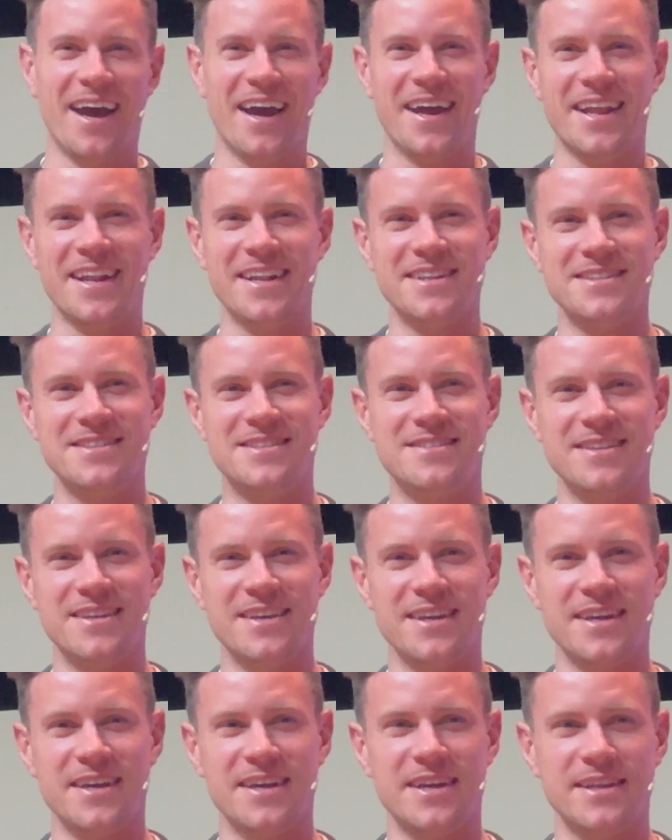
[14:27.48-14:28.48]
and uh,
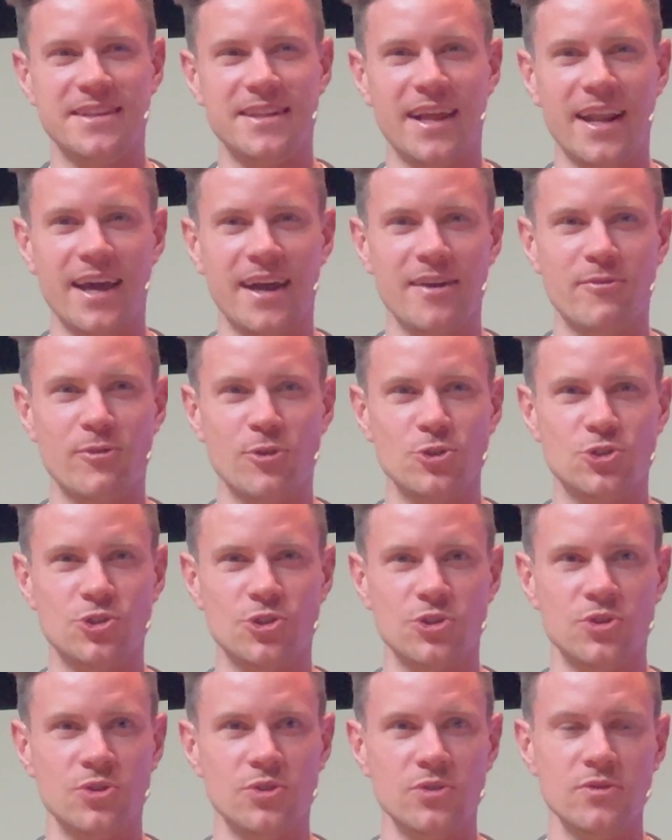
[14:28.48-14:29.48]
then I have
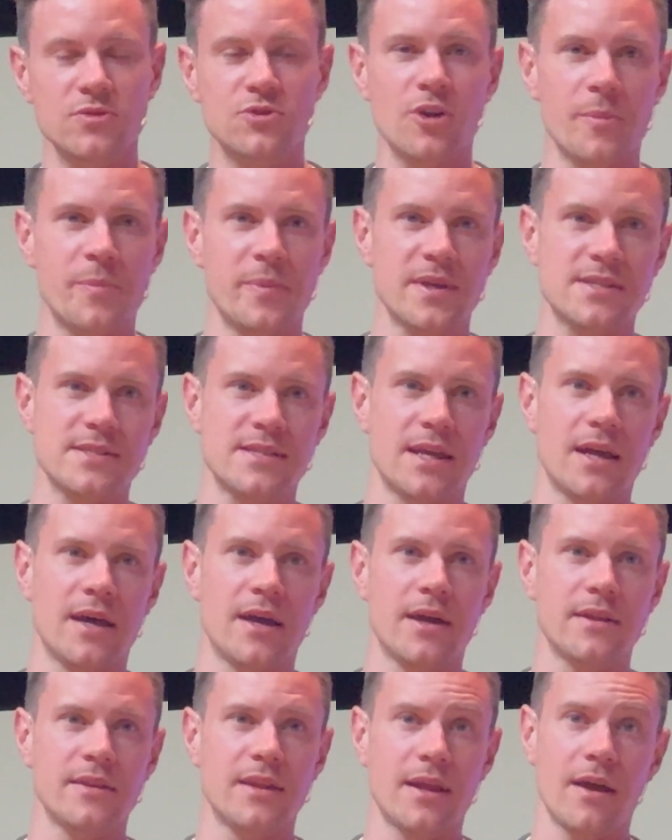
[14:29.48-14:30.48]
also topics that I
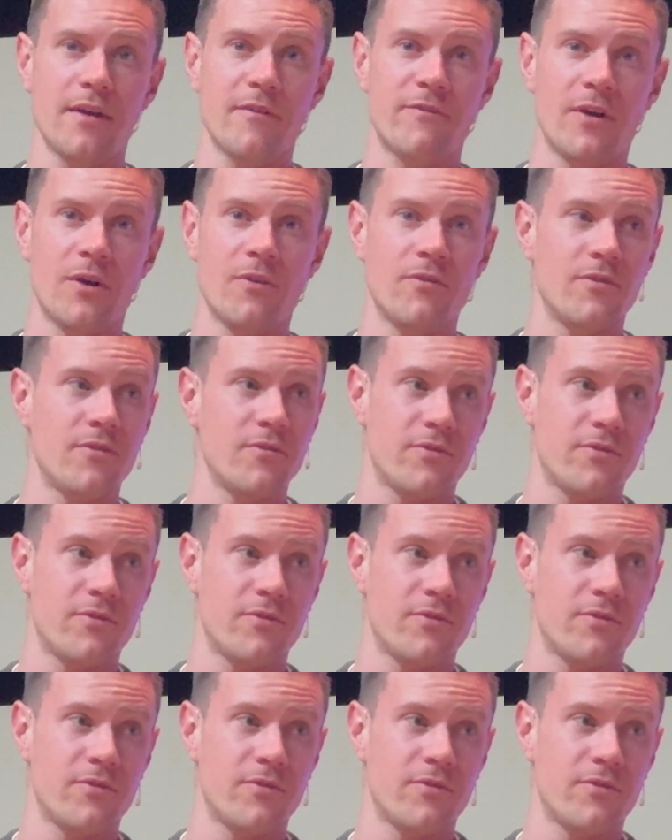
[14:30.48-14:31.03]
that I found,